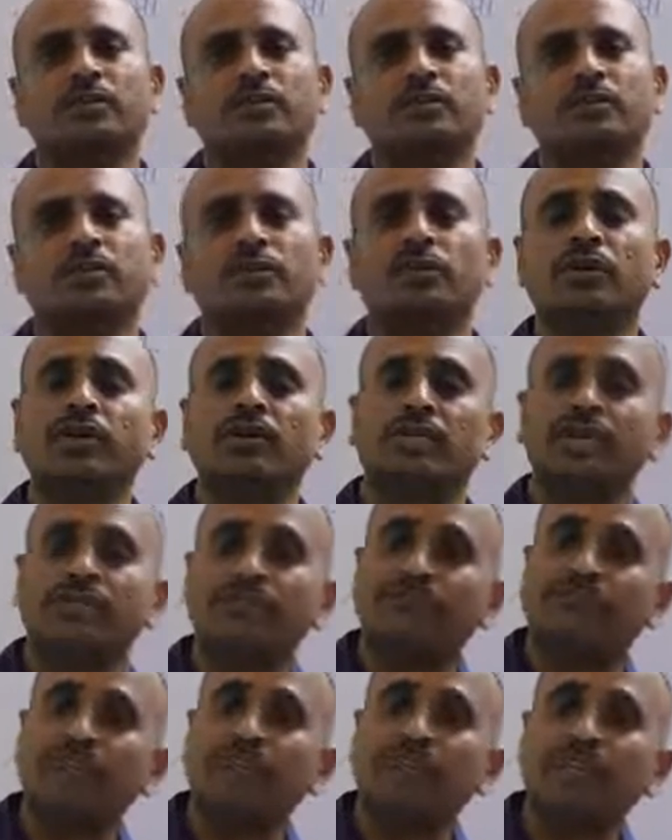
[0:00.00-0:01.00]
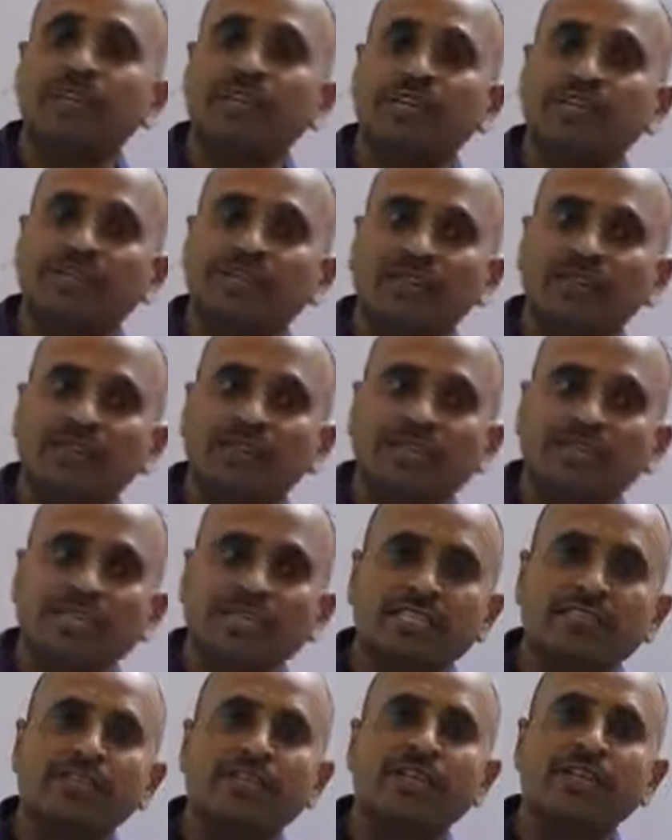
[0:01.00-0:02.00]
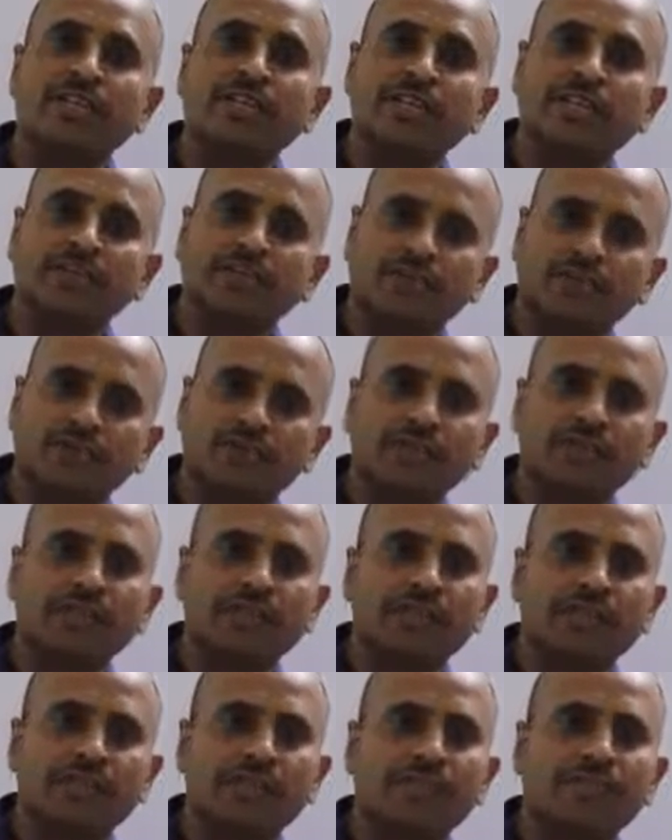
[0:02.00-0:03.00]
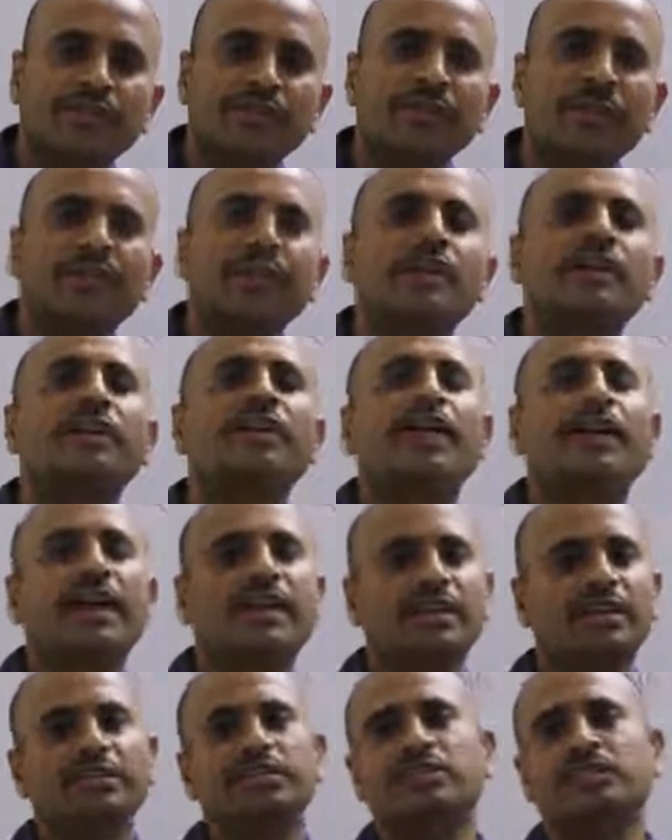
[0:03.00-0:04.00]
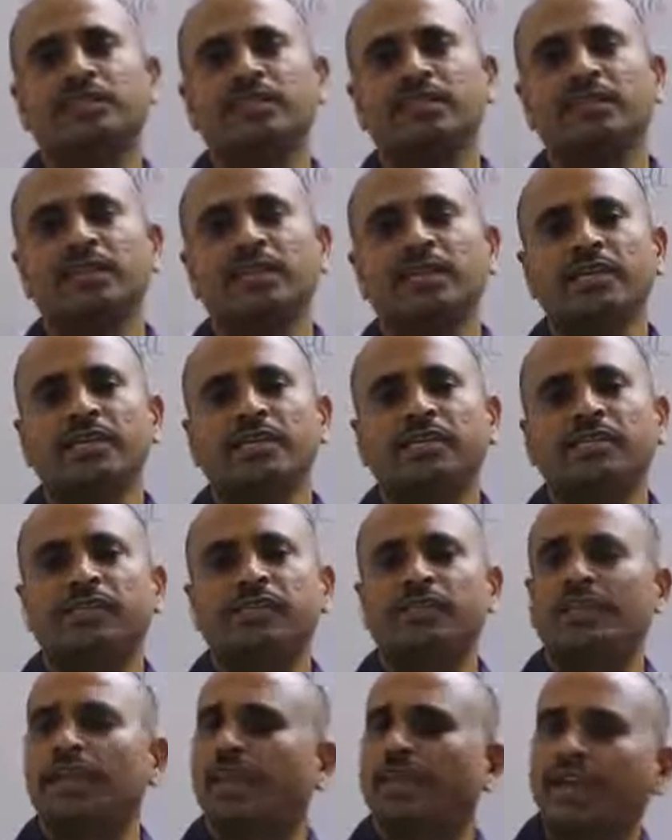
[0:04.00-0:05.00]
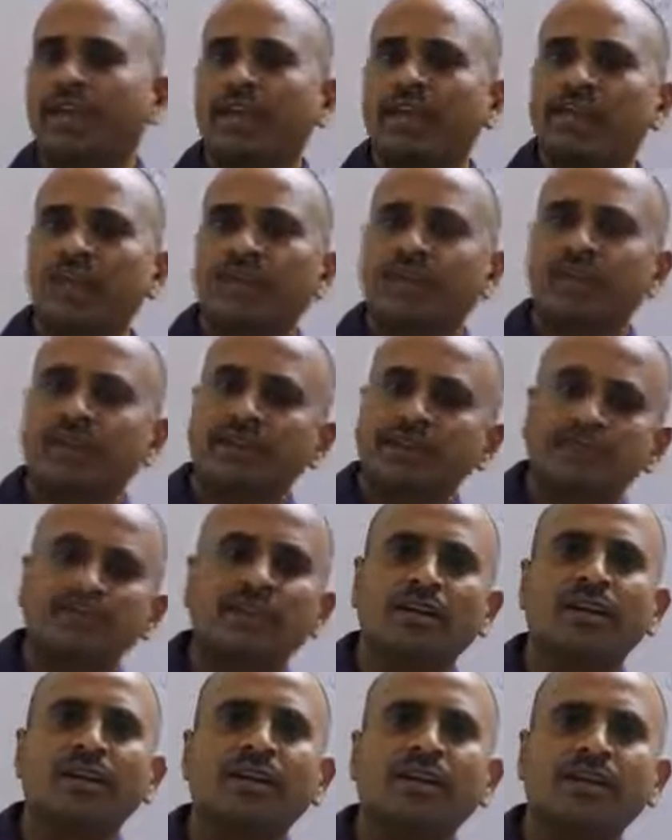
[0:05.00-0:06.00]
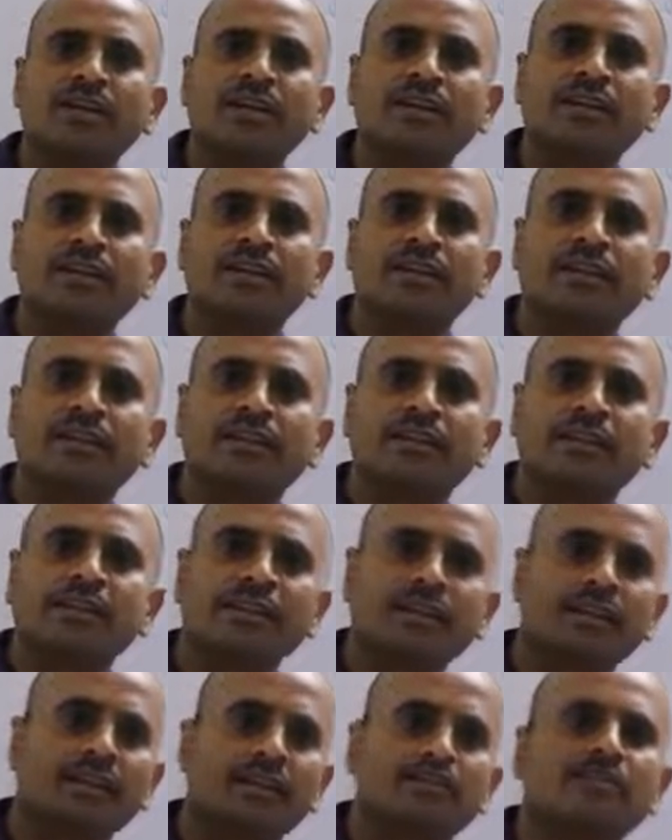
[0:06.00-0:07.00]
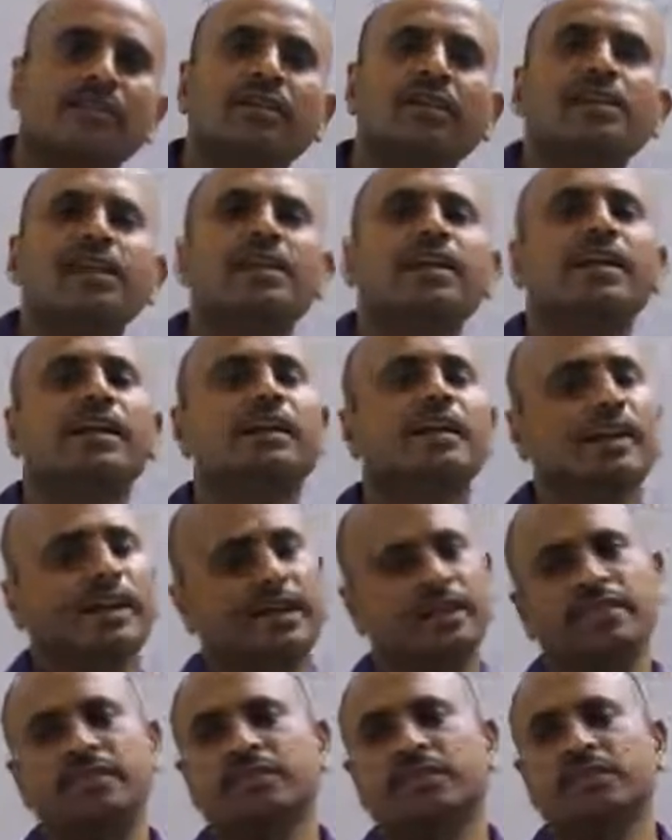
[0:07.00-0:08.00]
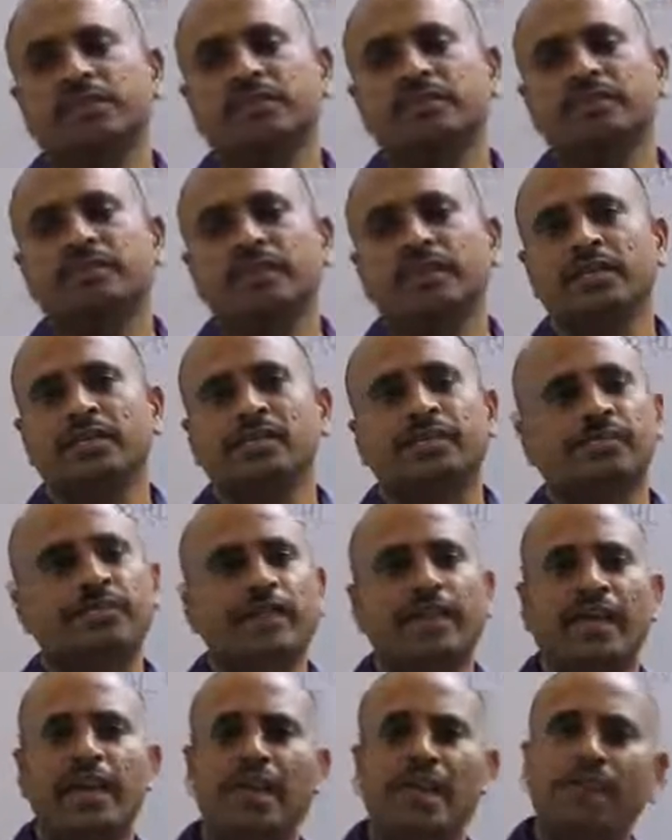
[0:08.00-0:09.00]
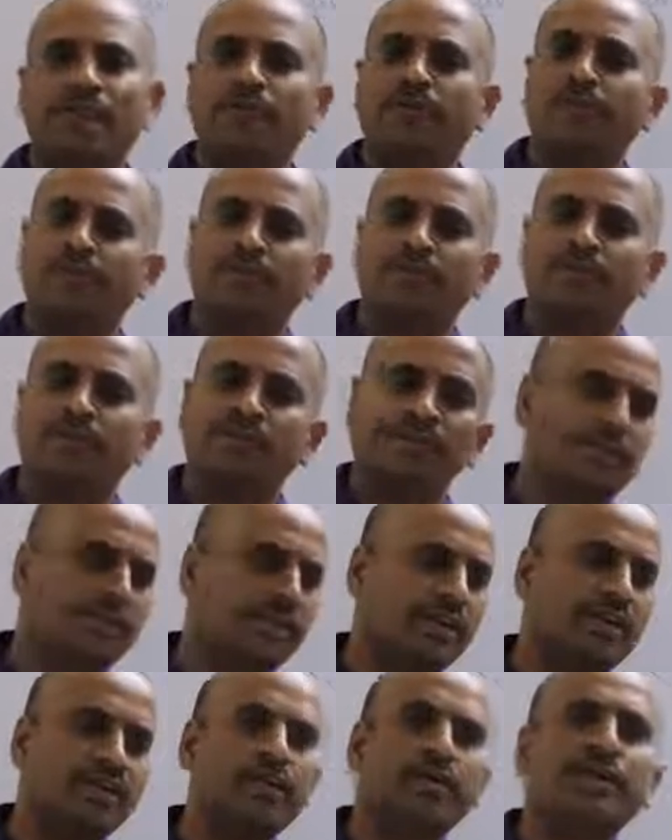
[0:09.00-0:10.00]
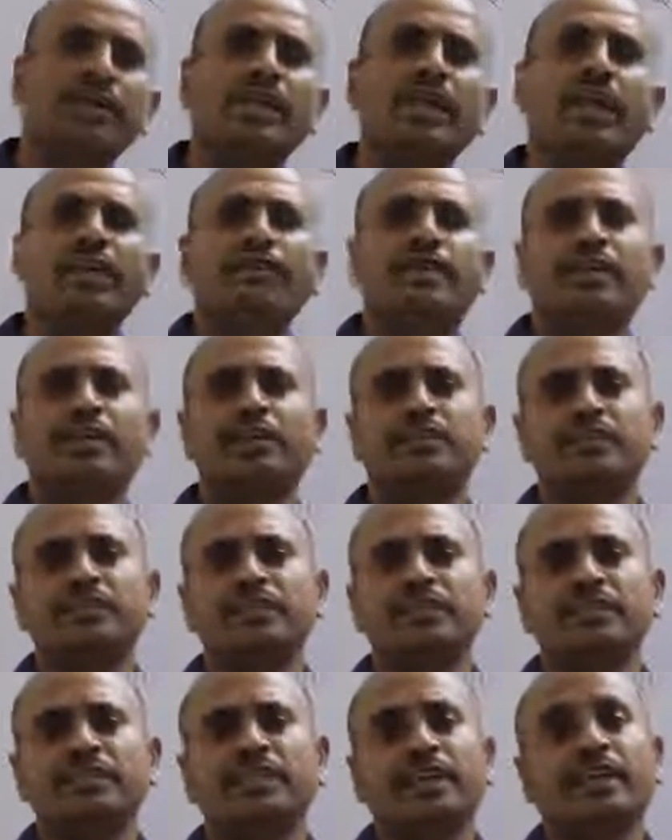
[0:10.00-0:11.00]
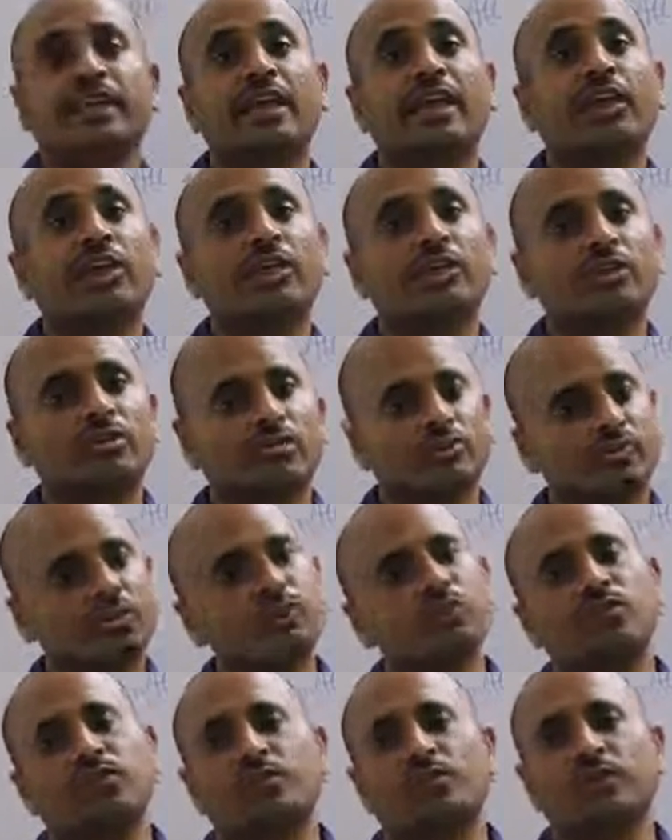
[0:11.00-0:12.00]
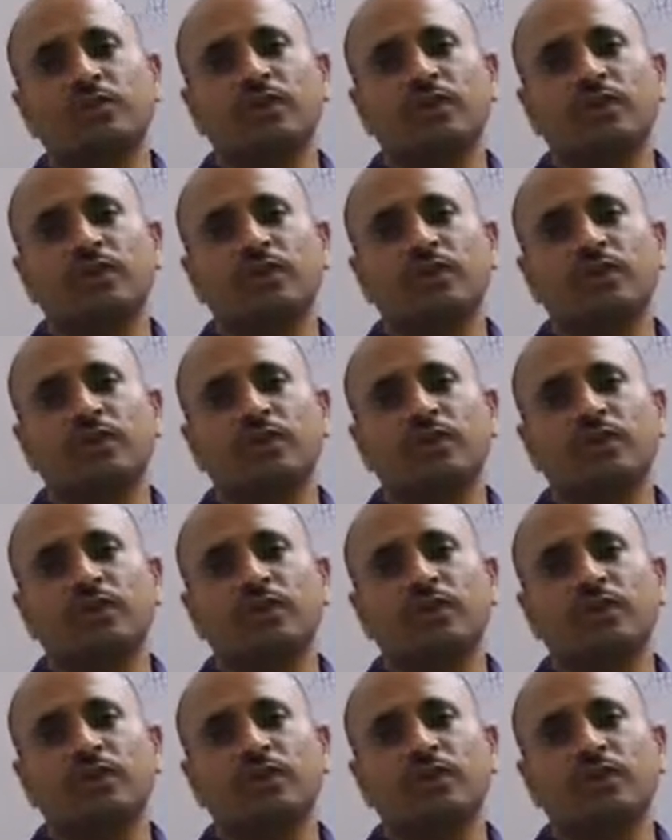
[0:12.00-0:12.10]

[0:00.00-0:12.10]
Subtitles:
So if the living things will eat food, they will get energy. If they does not eat, they does not get energy. If they don't have energy, they cannot move.